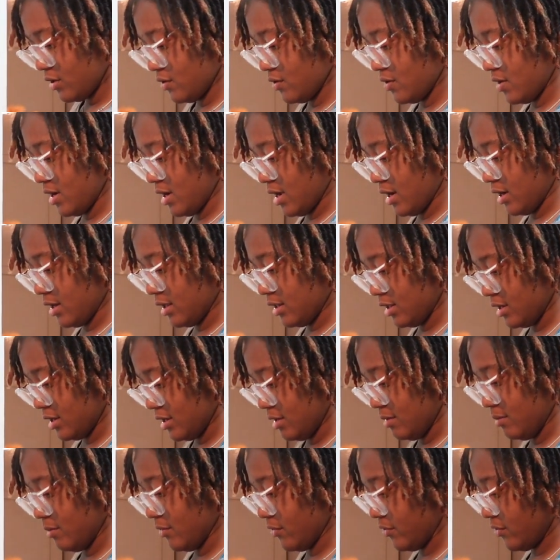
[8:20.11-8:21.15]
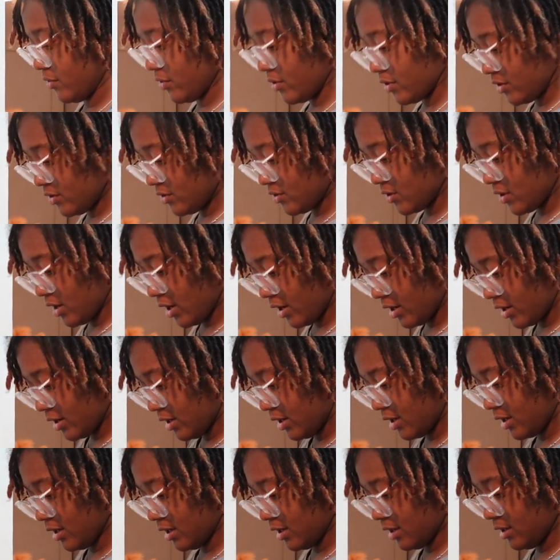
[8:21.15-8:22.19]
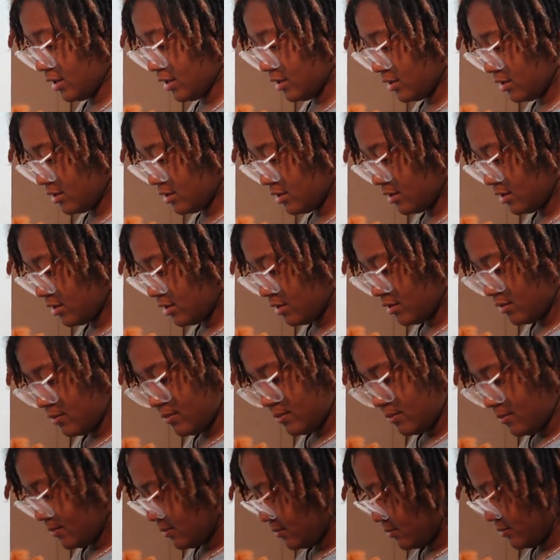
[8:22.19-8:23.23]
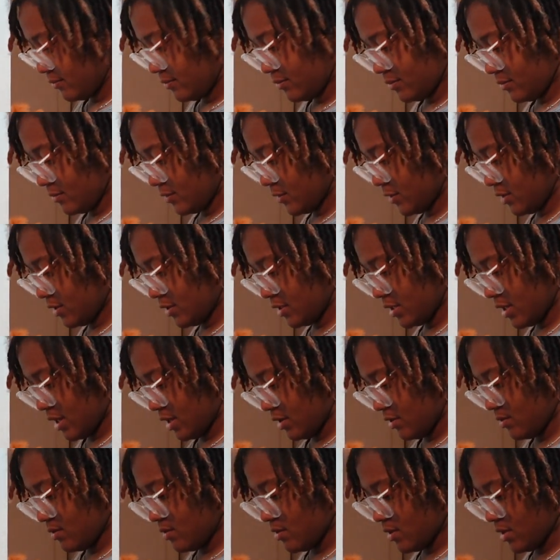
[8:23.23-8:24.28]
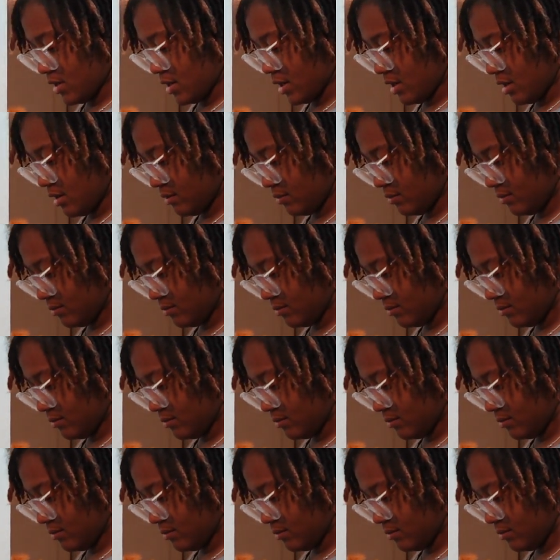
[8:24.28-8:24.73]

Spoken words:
You gotta clean before you start cooking. You just gotta do all that.